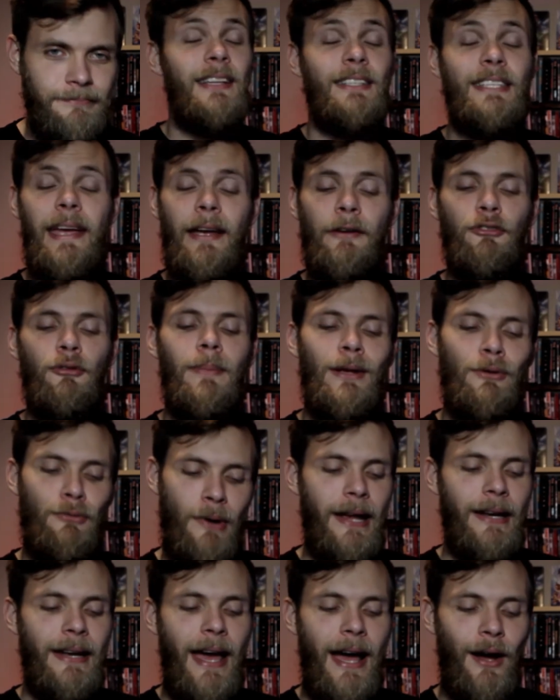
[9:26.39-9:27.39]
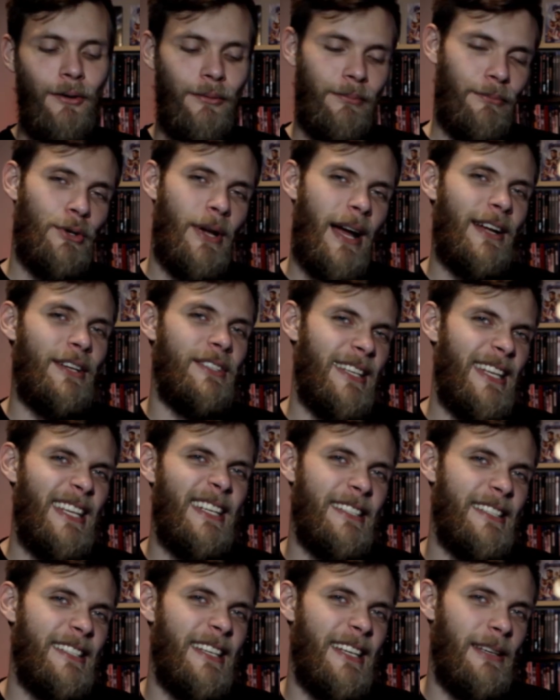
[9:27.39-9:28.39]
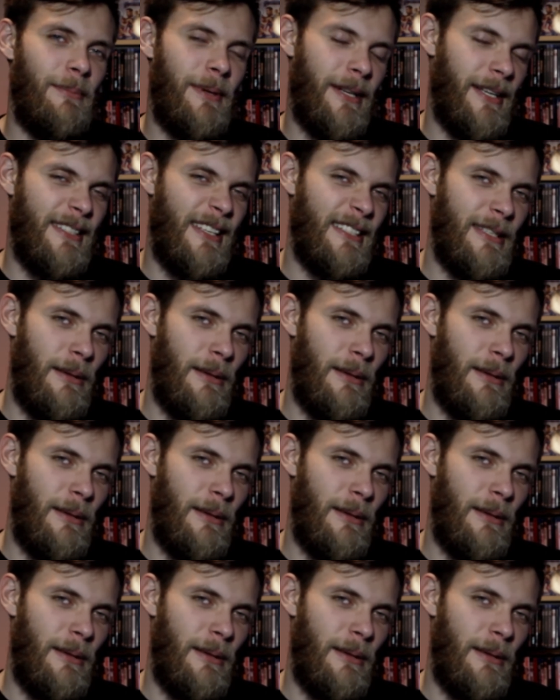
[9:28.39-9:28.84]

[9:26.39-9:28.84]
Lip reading: take it from me right now. You guys need to see it because it's